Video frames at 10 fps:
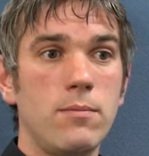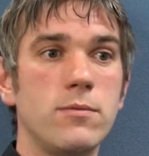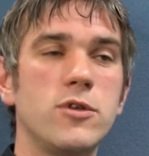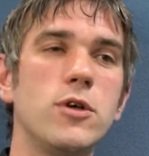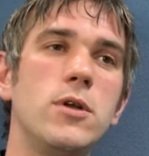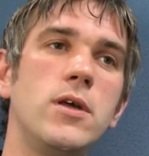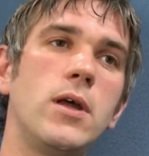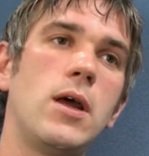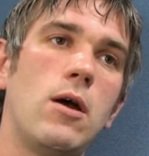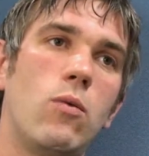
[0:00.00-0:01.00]

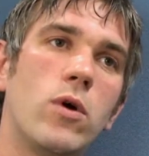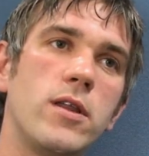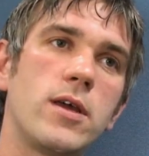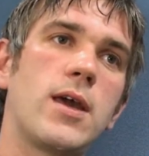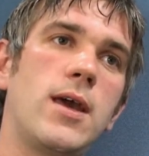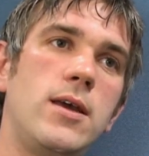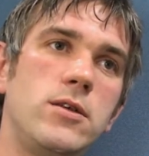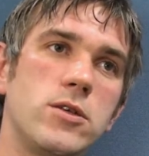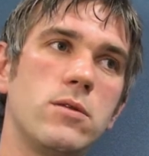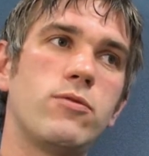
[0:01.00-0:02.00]
Certainly, one of the
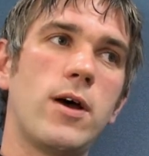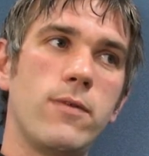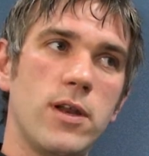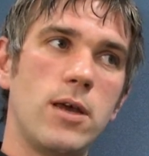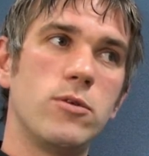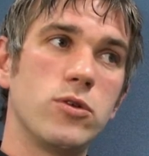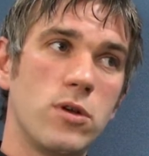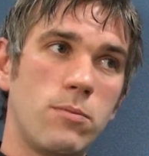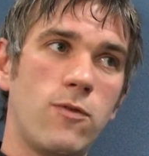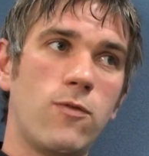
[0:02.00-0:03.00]
keys to private labels
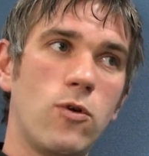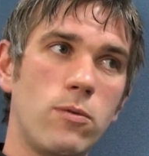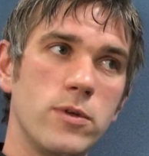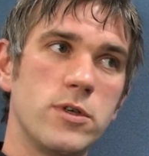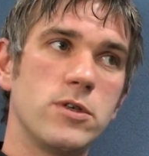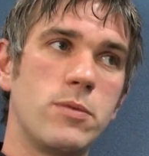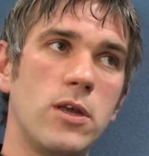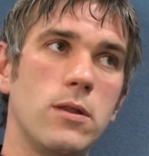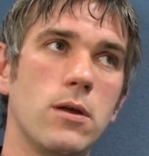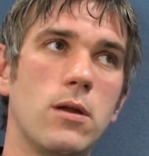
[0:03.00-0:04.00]
underperformance has
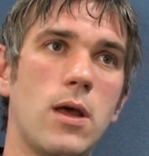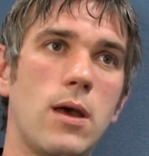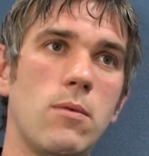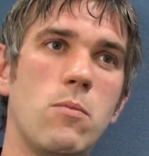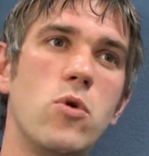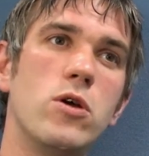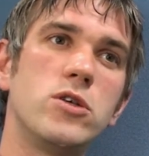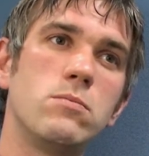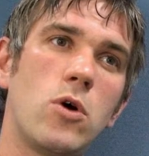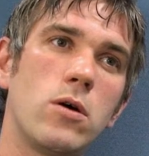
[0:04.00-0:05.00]
been that
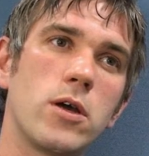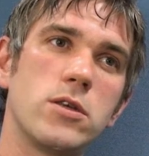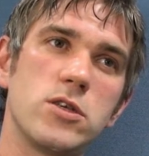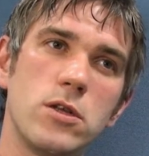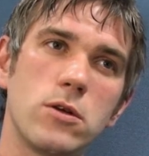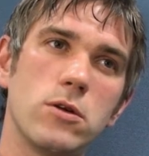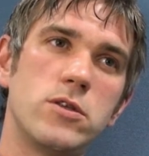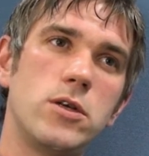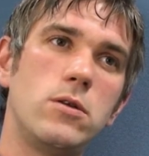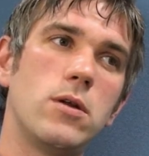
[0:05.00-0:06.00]
emerging markets still
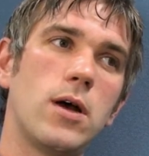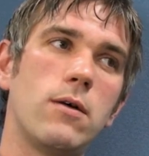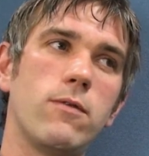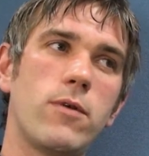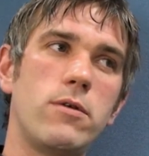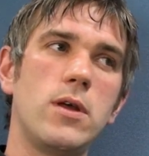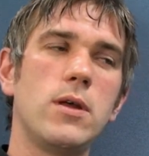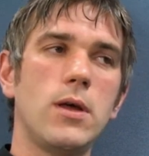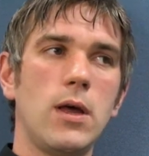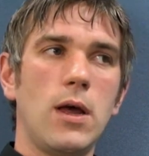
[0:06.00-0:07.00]
continue to have a very
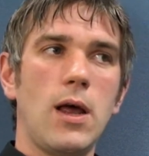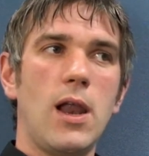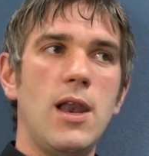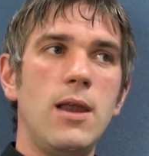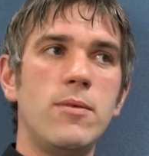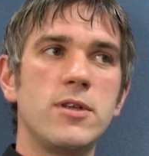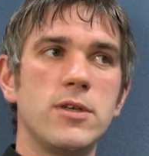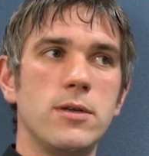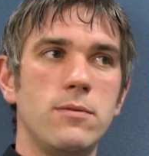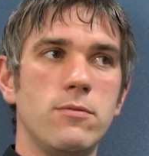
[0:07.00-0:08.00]

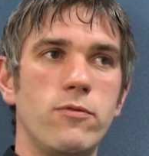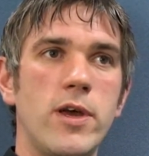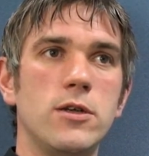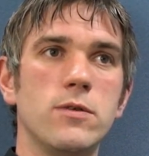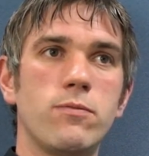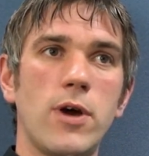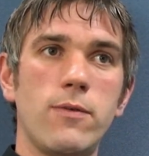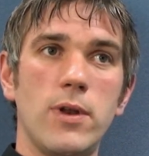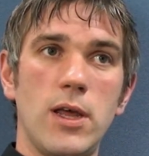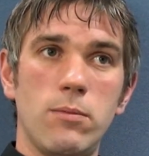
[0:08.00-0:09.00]
limited range of
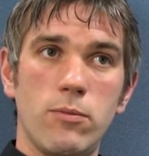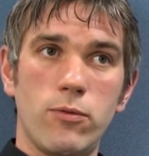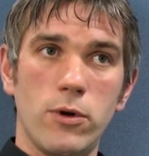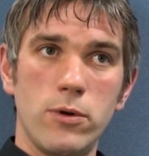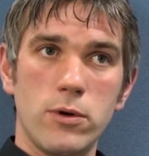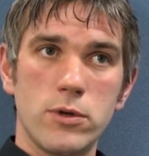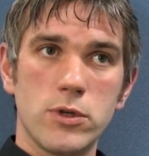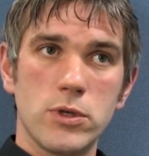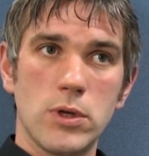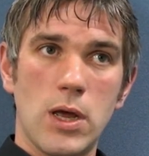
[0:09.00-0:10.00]
private label
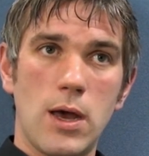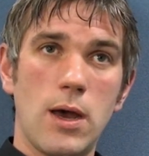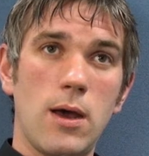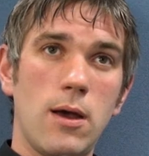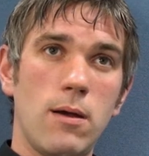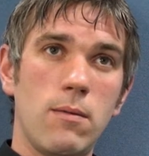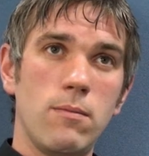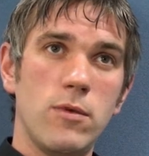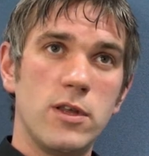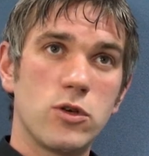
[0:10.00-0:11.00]
products.
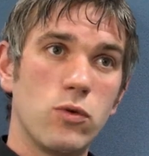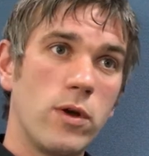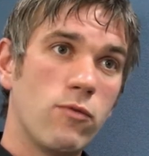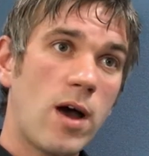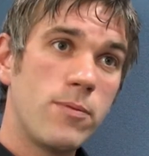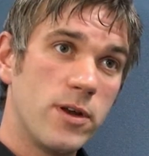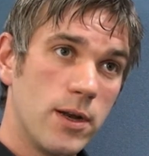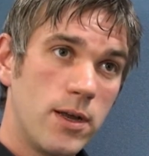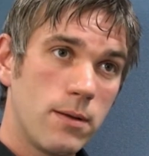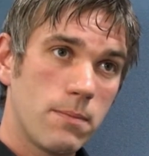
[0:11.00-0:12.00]
It's growing
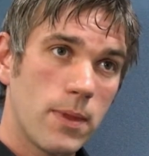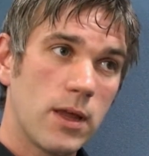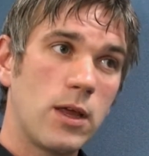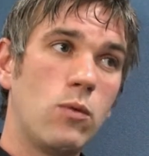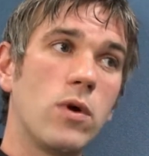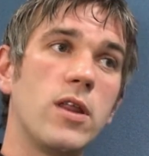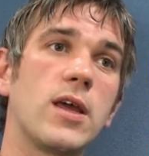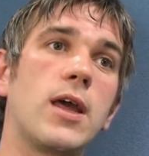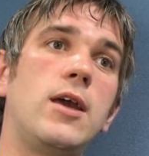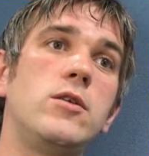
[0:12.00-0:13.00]
rapidly. I think one of the
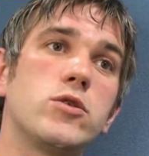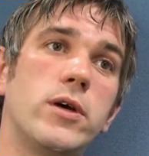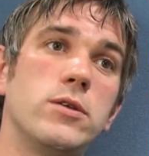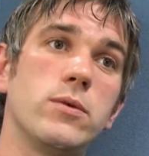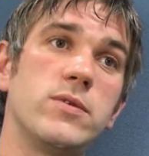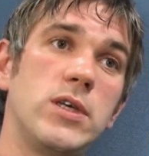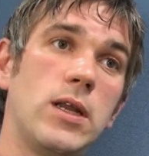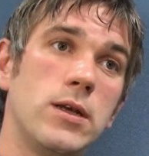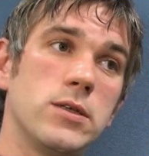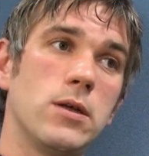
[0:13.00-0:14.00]
key trends we've
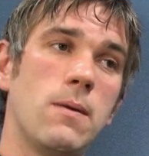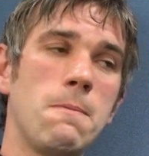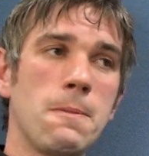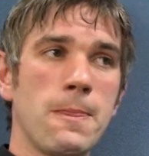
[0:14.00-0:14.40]
seen is that